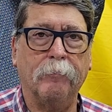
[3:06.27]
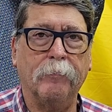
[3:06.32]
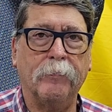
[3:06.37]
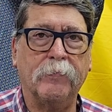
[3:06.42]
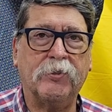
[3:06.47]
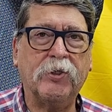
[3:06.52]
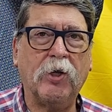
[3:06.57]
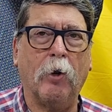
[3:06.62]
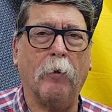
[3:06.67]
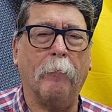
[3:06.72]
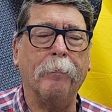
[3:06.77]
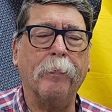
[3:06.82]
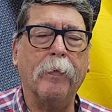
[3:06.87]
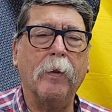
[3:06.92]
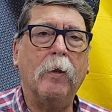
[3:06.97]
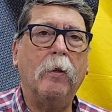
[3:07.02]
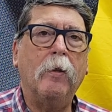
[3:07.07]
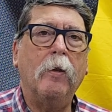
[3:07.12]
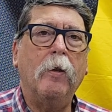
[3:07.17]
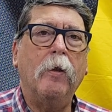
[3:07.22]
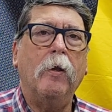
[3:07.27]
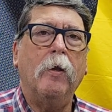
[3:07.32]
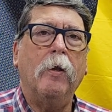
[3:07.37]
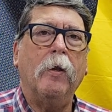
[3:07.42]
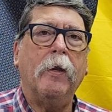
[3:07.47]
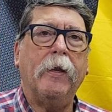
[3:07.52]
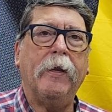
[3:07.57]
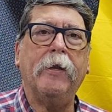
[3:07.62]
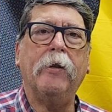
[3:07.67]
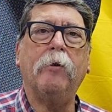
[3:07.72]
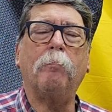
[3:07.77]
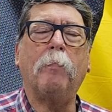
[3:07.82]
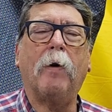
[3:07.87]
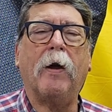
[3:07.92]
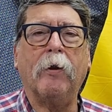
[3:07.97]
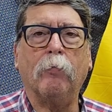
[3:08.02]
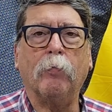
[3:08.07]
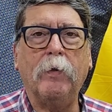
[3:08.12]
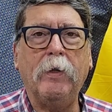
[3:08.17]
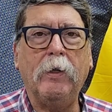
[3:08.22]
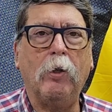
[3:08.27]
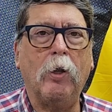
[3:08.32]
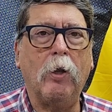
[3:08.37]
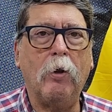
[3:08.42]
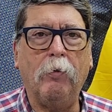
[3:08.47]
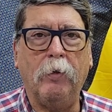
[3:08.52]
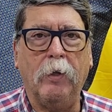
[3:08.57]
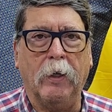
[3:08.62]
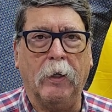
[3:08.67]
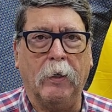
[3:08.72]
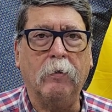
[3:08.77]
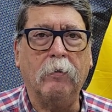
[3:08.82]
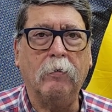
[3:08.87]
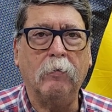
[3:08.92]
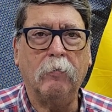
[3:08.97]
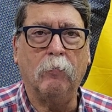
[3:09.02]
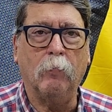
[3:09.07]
So in my reloading,